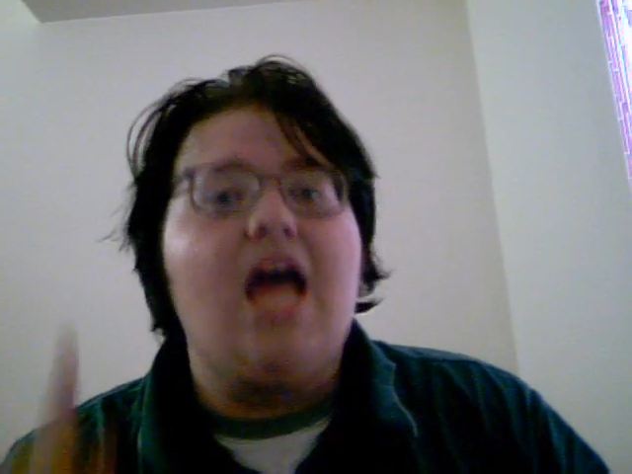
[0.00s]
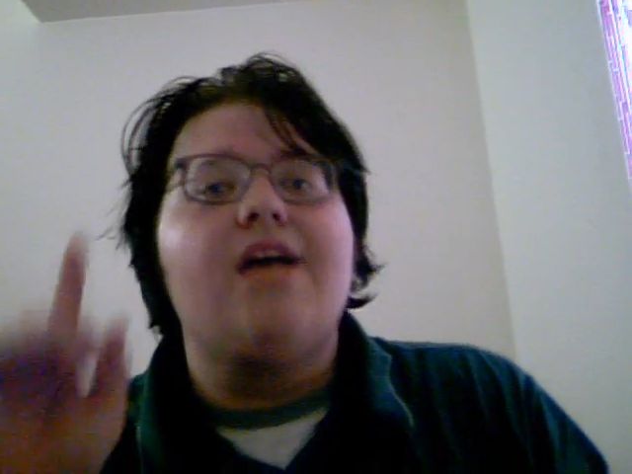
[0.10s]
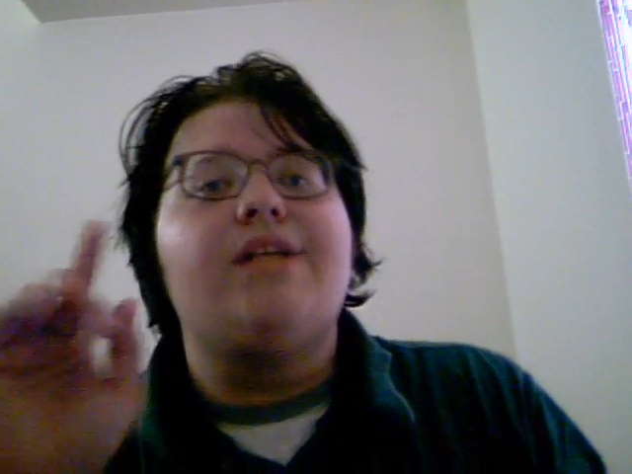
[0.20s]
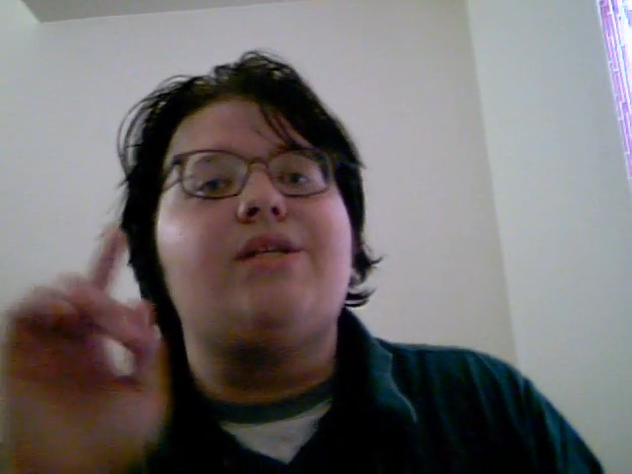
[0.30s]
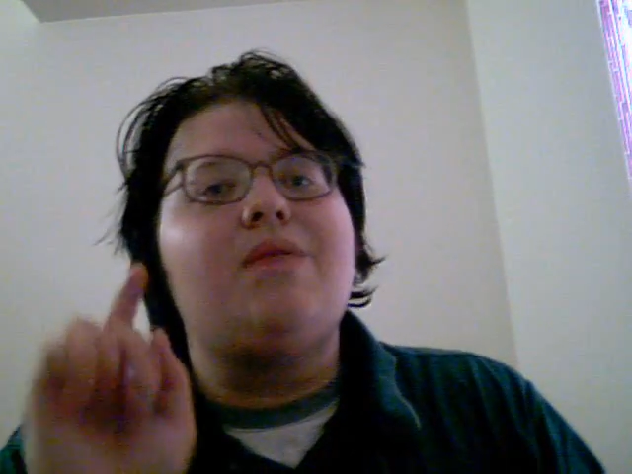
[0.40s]

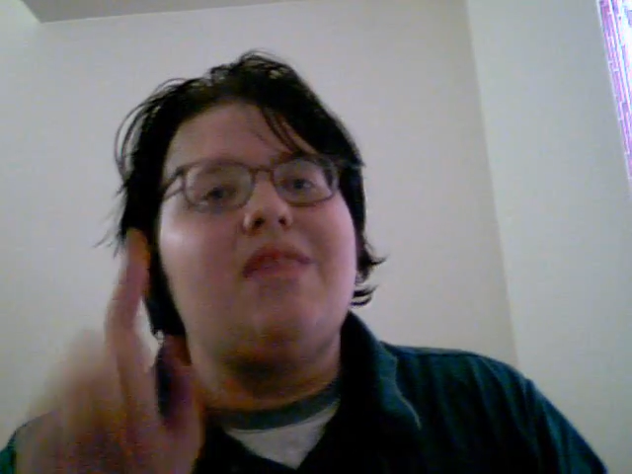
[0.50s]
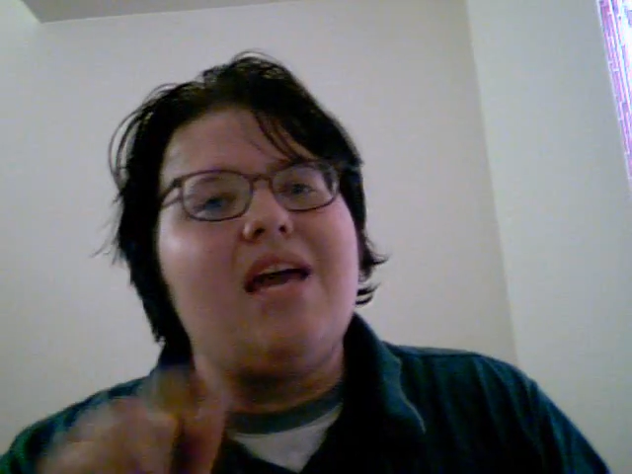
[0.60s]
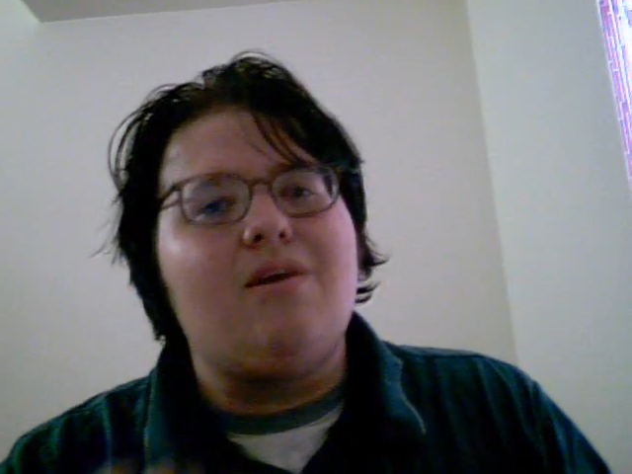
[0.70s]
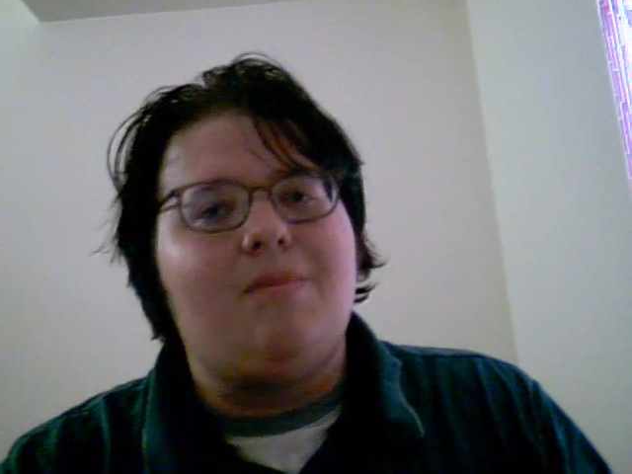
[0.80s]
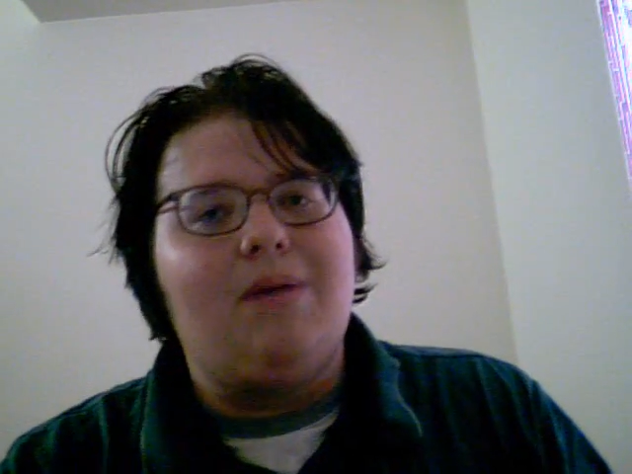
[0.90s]
So thank
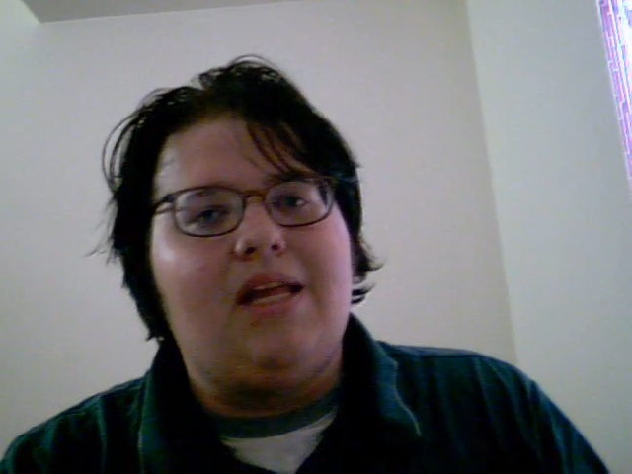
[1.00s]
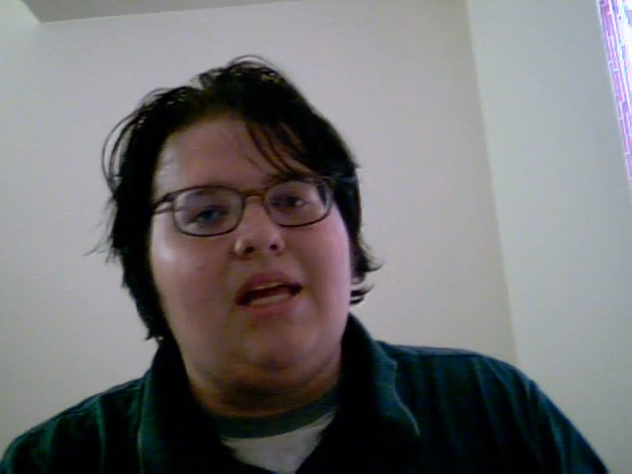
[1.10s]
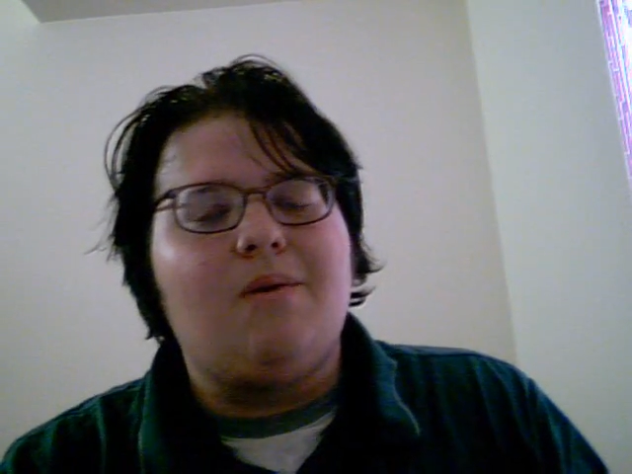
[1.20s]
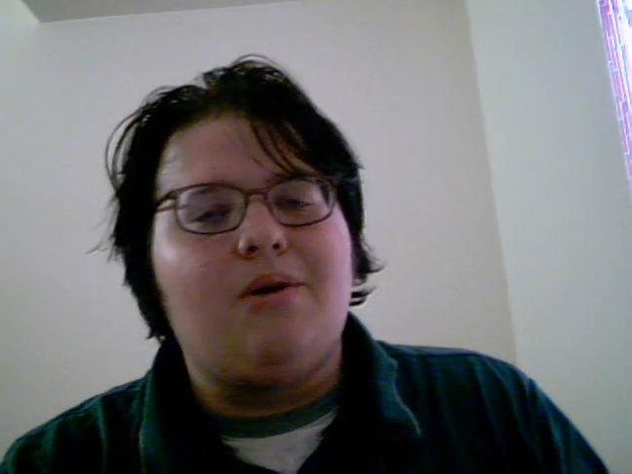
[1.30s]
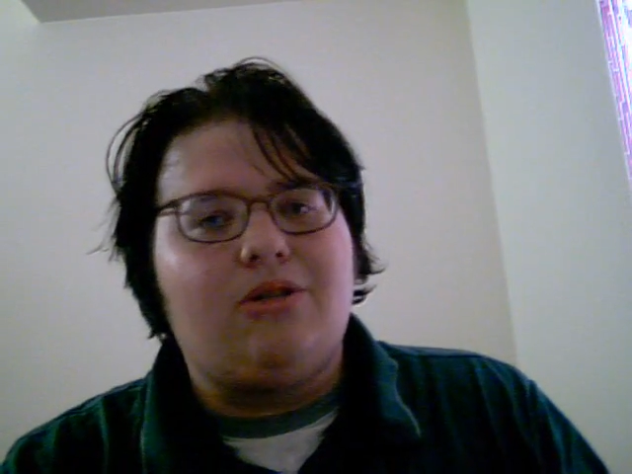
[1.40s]
you, Billy.
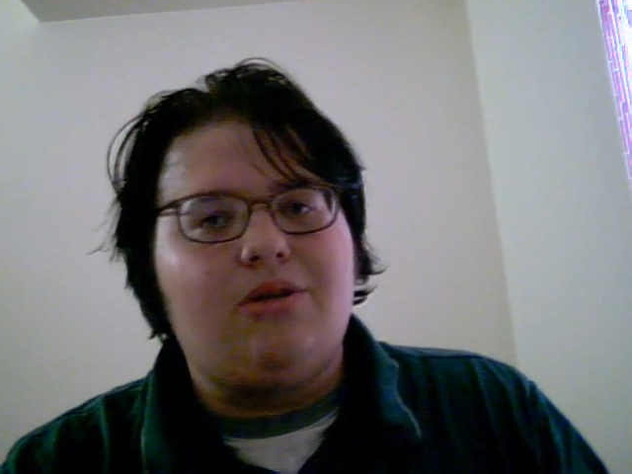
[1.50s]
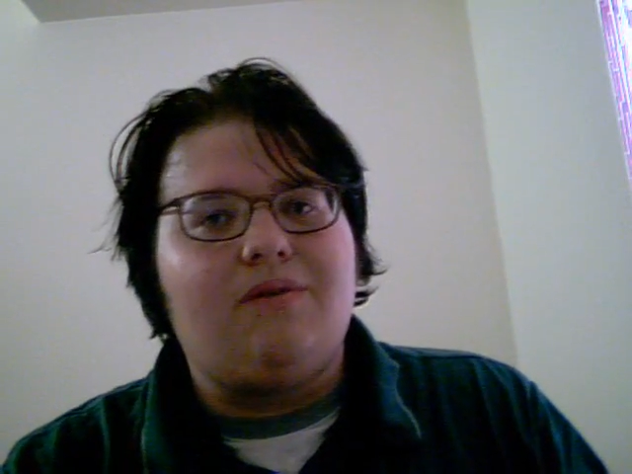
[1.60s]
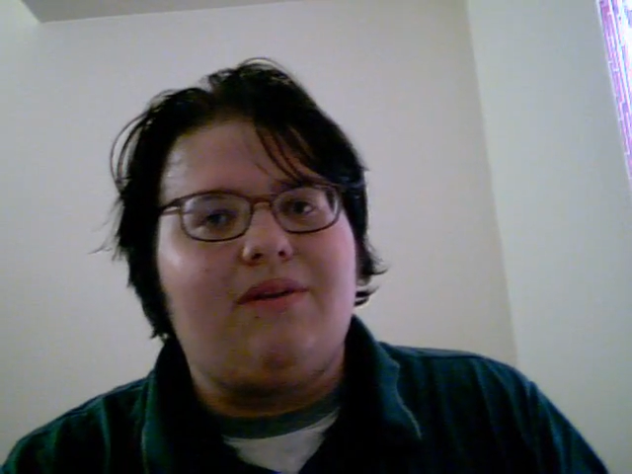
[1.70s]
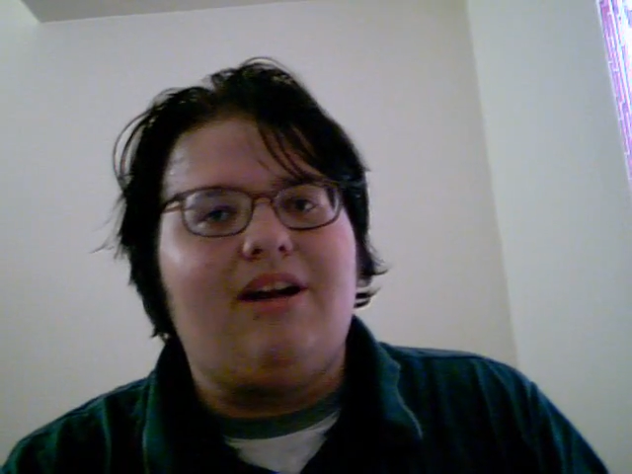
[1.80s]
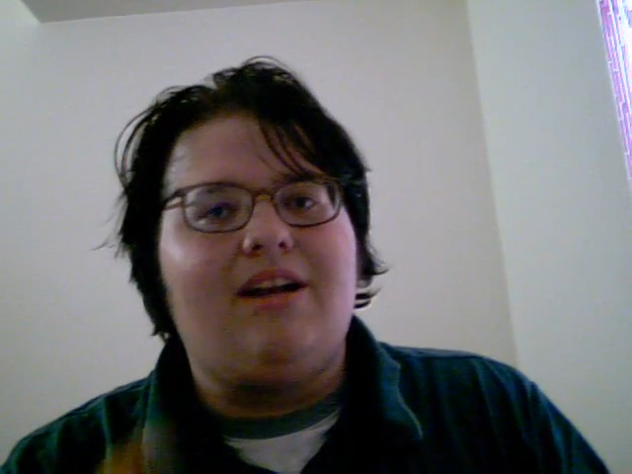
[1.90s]
You are a true
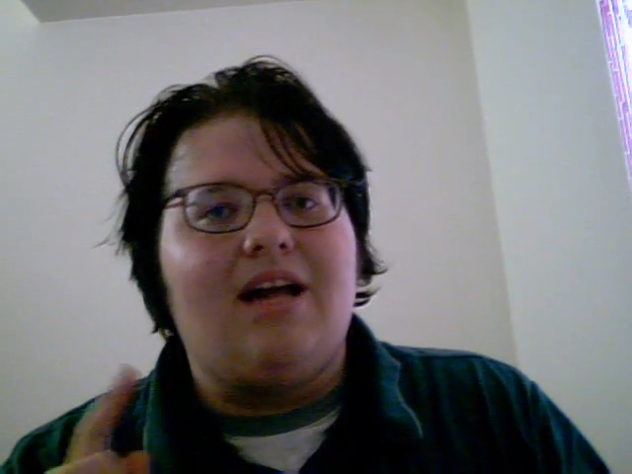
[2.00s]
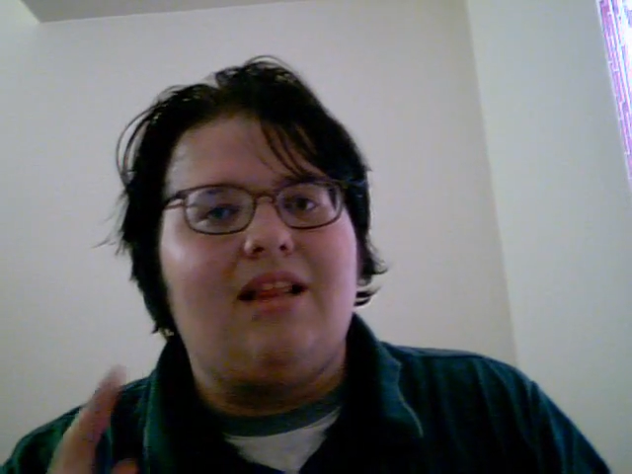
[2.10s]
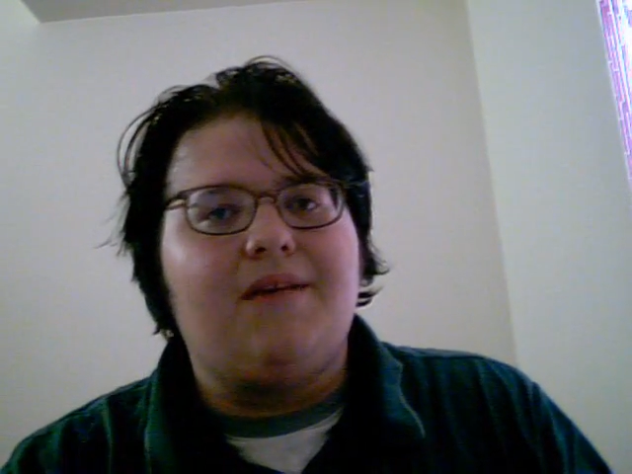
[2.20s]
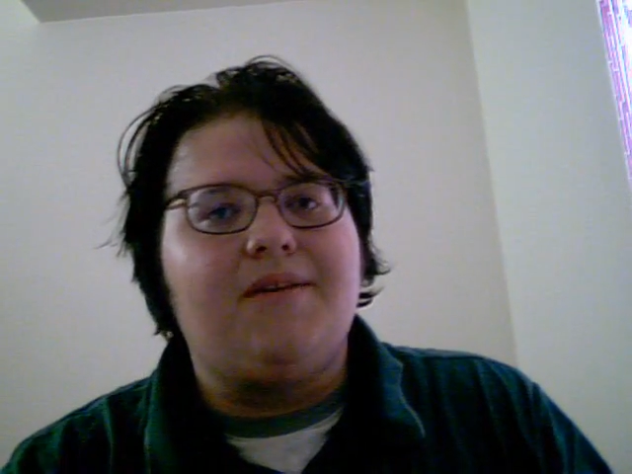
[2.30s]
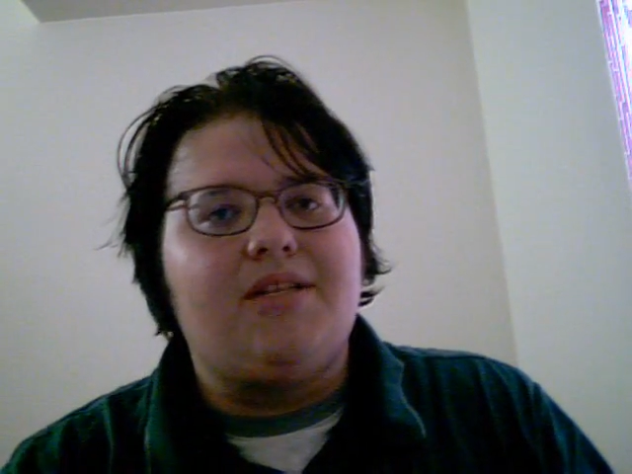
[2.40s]
friend. I
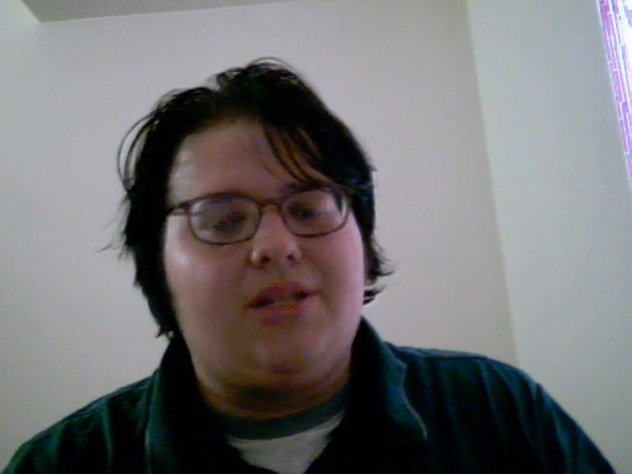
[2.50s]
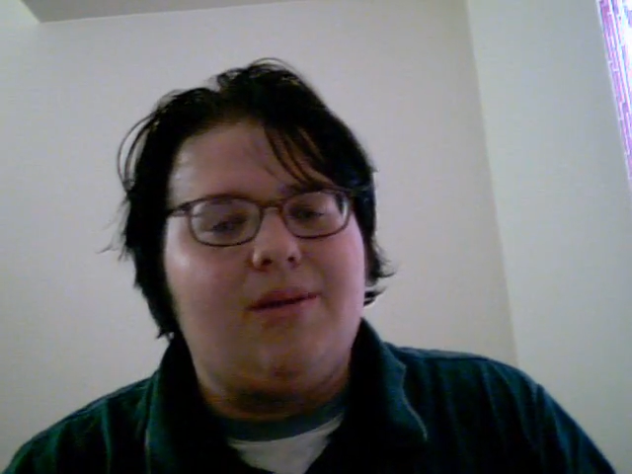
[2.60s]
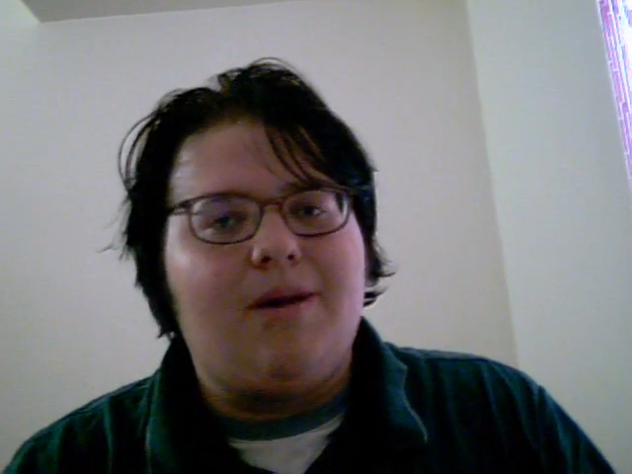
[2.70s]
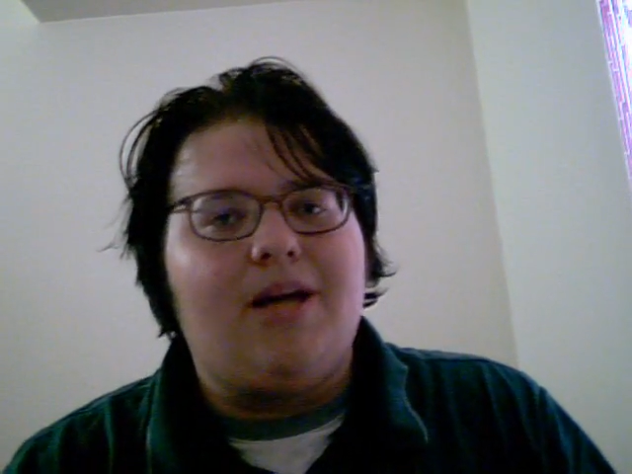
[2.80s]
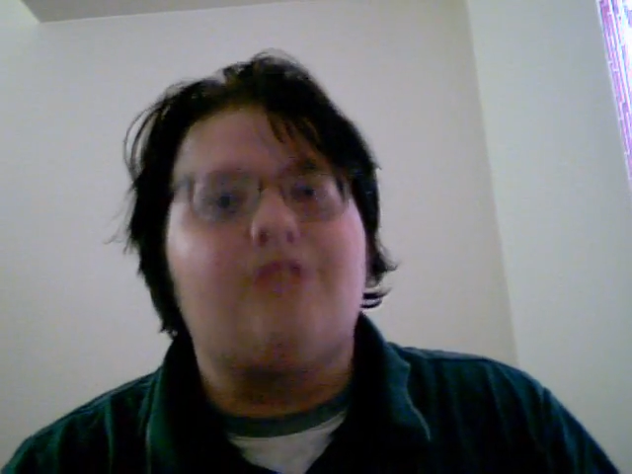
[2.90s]
love it so
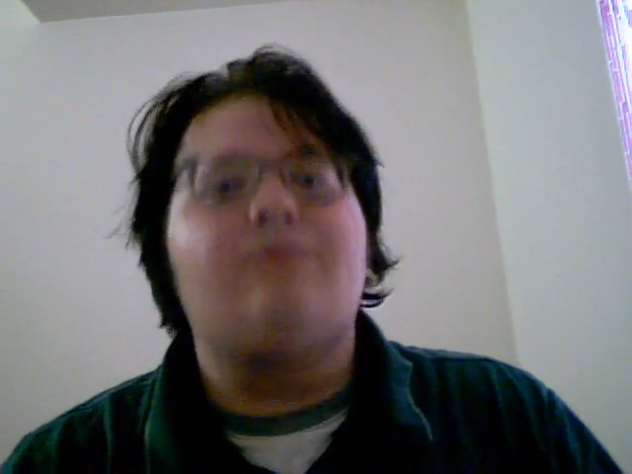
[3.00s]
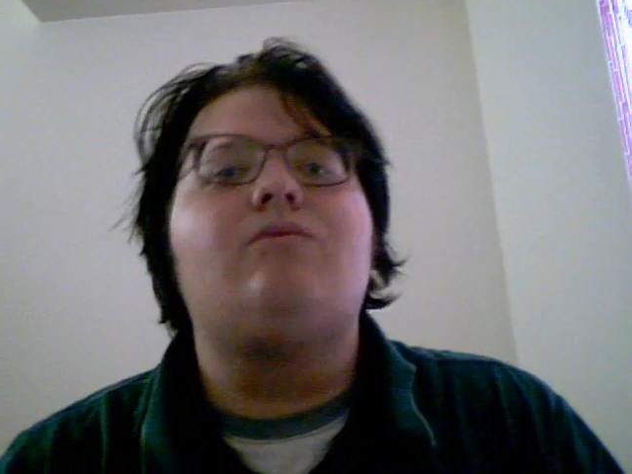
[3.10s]
much.